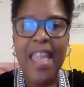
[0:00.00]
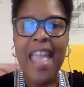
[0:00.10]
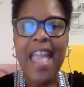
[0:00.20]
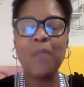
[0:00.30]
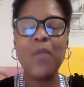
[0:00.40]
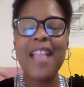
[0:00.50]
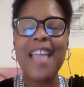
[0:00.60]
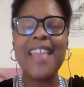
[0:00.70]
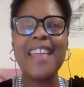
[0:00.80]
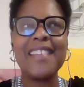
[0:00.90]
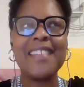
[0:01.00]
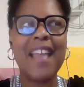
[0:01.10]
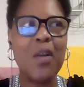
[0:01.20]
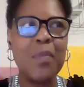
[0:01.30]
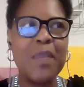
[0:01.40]
And what I like to
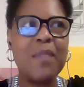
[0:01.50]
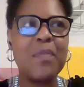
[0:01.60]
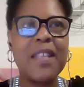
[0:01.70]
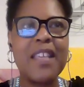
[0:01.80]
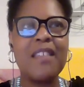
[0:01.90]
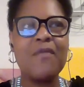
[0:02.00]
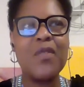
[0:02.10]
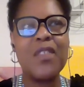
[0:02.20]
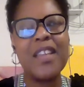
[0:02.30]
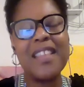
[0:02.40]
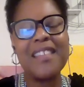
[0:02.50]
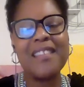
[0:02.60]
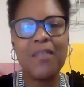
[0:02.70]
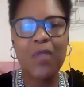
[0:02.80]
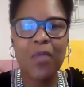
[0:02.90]
tell people is, if you look at the
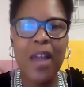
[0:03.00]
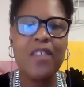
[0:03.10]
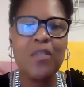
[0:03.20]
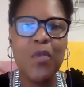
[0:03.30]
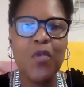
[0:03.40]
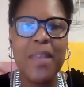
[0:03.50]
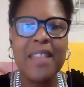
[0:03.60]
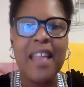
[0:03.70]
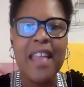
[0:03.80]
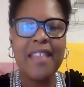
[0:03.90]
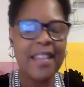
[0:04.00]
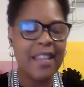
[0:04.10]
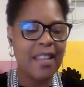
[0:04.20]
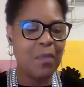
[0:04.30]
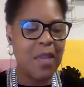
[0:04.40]
civil rights movement, they
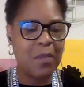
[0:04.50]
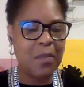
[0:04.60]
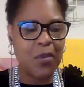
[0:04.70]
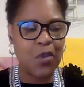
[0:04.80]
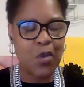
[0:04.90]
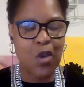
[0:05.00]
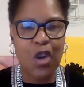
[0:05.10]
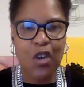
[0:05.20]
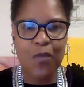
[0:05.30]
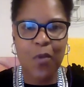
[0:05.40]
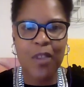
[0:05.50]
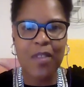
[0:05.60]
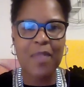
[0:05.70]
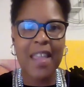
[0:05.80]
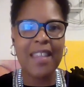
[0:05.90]
needed people to cook for
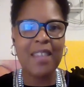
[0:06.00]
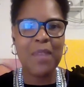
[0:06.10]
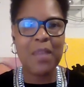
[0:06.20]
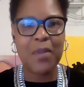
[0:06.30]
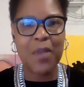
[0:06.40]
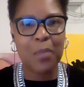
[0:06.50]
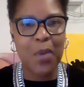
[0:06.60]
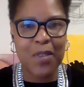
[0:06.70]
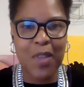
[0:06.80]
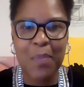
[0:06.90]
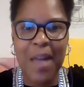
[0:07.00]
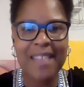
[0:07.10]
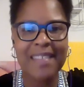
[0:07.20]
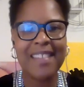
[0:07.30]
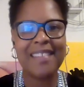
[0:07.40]
them. They need people to book the
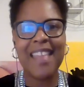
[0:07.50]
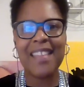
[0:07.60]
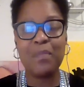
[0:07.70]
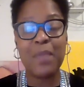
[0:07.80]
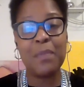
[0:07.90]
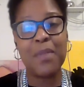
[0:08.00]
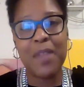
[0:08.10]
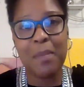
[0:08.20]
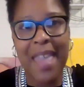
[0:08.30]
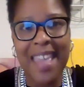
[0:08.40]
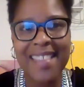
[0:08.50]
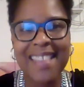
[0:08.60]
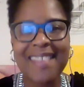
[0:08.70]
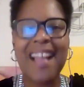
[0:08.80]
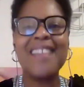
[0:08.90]
buses. They need people to make
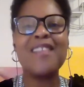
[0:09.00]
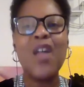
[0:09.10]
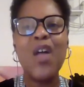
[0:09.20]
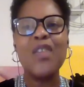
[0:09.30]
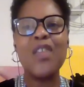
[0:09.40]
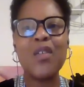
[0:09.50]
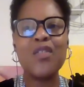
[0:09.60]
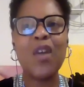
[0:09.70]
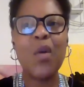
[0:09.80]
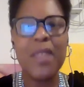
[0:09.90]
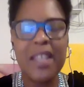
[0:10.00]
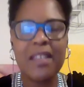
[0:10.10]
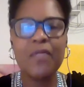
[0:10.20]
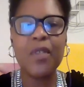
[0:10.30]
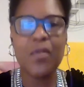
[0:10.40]
the signs. There are so many
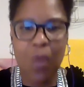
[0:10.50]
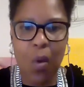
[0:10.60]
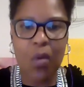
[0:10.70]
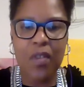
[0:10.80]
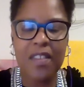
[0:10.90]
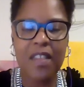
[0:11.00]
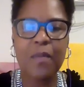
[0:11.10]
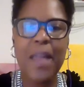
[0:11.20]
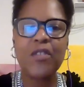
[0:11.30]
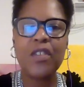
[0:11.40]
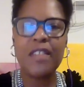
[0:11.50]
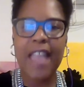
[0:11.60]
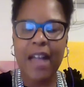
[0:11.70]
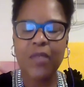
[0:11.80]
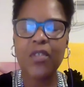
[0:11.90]
different roles, and especially
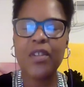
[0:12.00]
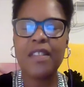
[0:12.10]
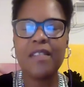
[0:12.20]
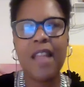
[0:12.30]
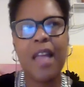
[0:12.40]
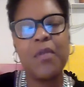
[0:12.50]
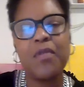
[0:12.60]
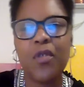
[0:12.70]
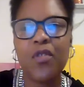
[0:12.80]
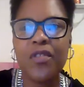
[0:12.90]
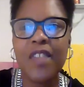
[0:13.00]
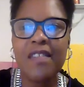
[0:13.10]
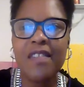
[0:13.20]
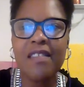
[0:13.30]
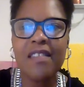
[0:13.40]
now during this time of social
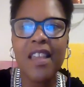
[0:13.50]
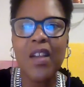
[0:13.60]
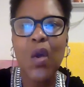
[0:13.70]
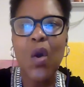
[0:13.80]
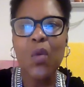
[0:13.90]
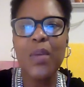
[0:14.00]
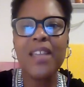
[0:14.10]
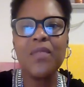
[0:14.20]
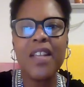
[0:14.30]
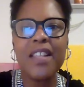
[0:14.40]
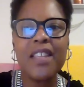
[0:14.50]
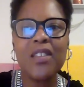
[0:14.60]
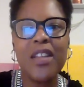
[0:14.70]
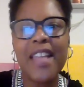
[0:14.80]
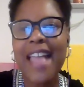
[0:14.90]
distancing, we can really
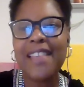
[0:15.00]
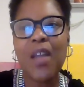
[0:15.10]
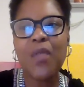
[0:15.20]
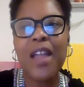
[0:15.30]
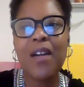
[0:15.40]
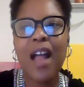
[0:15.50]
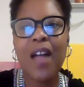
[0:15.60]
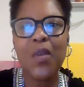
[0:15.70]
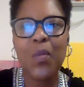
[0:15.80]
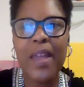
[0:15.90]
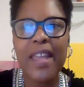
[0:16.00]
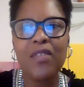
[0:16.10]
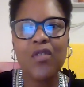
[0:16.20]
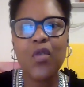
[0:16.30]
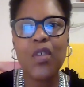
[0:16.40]
look at, you know, there are other
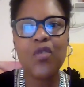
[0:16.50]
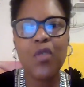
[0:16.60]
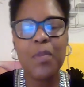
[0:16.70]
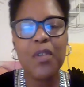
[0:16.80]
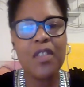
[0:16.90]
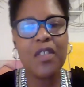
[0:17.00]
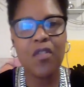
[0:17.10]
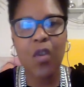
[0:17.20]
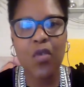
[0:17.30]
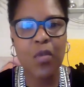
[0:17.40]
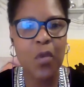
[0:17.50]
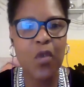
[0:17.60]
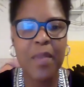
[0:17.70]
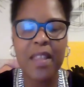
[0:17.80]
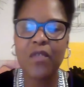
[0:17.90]
ways to contribute to the social
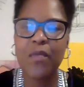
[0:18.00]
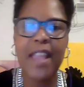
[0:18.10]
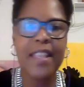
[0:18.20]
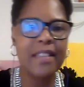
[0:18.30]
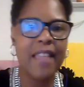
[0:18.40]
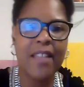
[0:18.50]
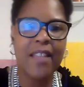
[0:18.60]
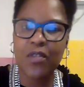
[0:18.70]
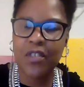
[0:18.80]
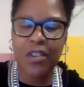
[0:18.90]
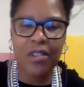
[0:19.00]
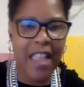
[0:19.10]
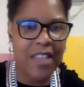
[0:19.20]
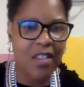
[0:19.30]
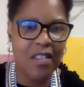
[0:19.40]
movement. It's writing letters to your
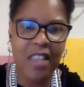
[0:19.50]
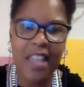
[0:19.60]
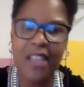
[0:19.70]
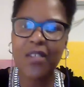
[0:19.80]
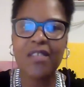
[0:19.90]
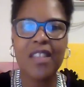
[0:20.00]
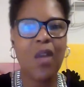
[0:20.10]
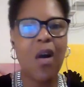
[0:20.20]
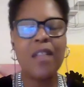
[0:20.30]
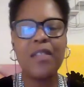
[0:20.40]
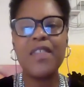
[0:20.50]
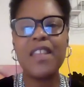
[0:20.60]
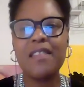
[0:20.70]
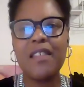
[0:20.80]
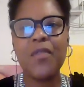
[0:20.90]
legislators. It's all of
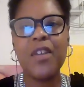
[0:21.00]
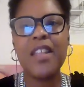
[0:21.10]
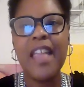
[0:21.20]
these different